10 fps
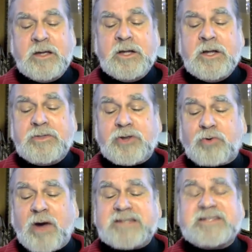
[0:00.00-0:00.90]
The
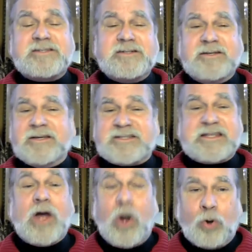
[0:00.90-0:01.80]
Christ is
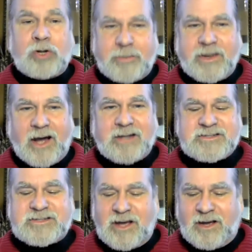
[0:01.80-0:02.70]
the only begotten
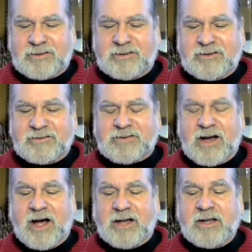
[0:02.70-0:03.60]
Son of
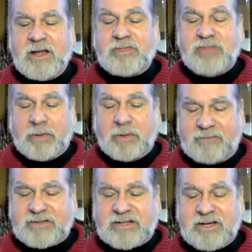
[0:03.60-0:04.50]
God, the
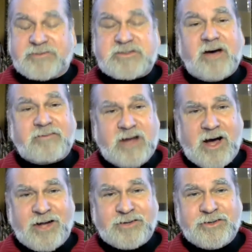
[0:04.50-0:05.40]
beloved gift of
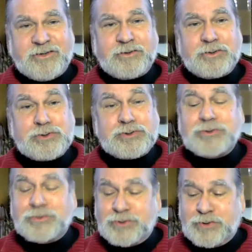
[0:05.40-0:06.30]
God
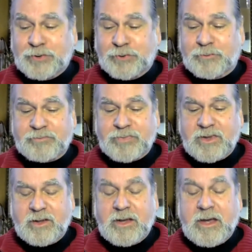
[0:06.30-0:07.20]
to you.
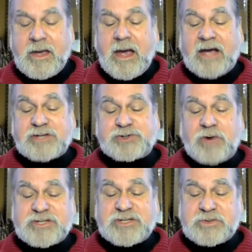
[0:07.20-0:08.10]
As
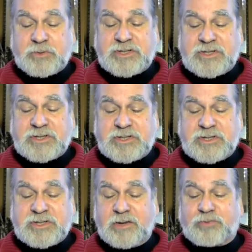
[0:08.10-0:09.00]
Christ was originally
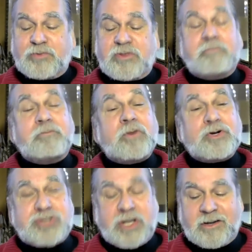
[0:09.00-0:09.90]
created through the
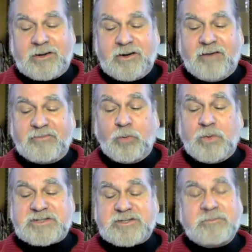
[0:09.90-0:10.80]
merging of the
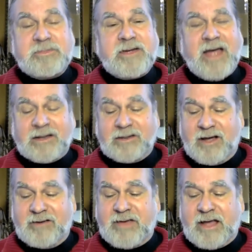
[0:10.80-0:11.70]
wisdom and
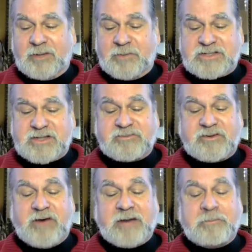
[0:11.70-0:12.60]
love elements of
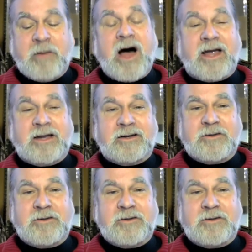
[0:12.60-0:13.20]
divine mind,